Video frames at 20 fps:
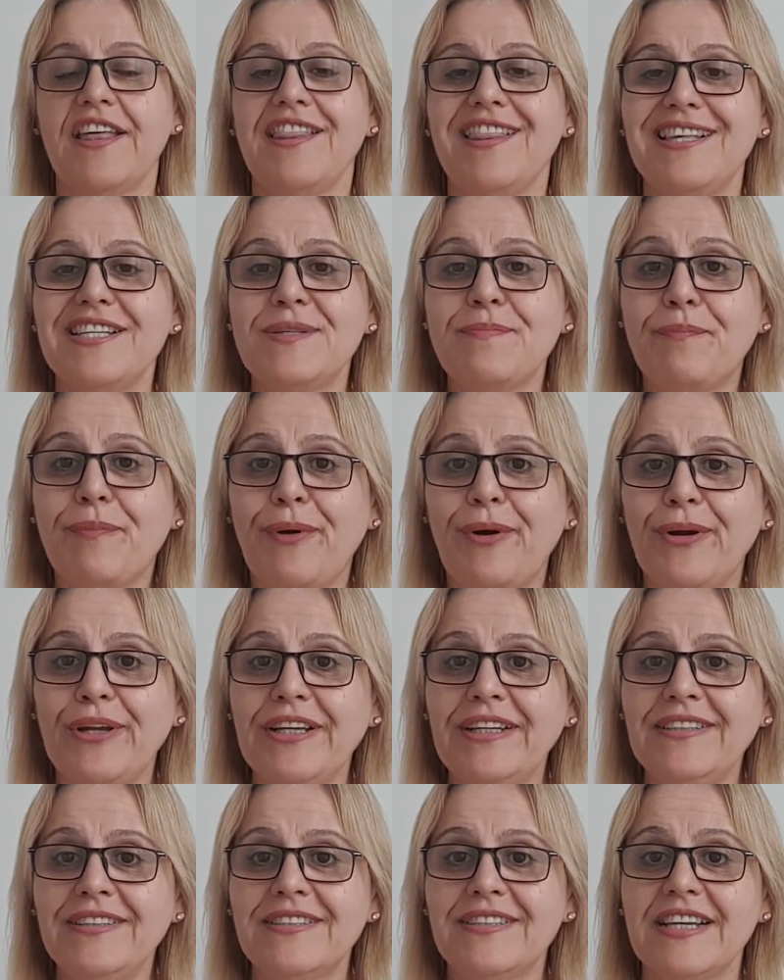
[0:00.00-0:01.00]
This
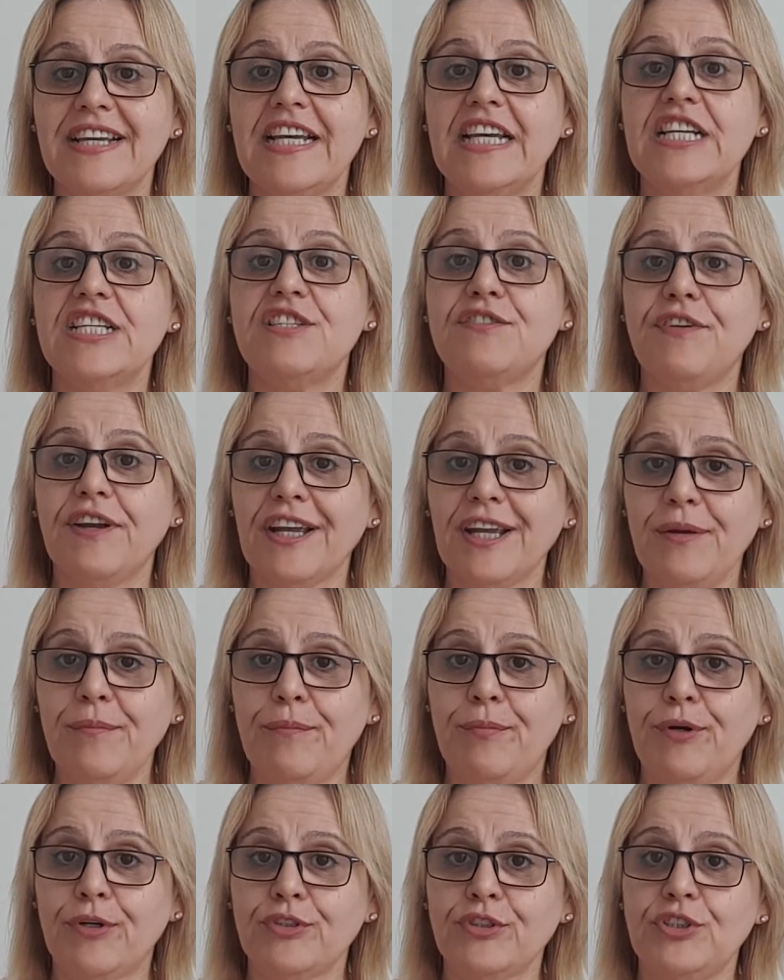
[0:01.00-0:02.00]
point is very
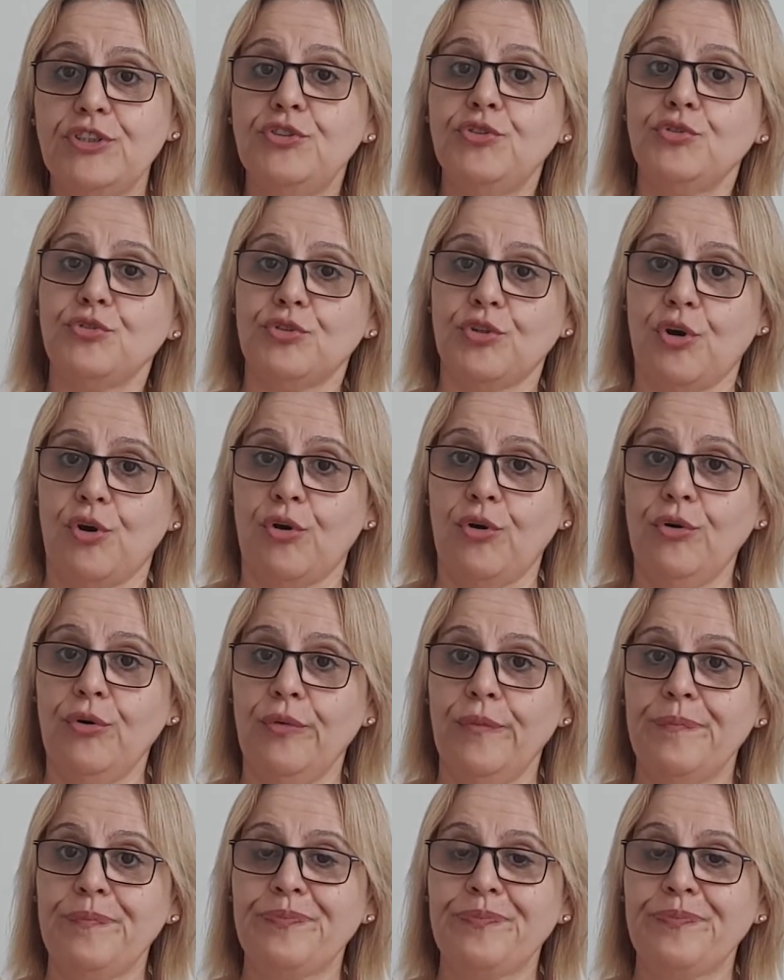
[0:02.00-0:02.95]
important to know.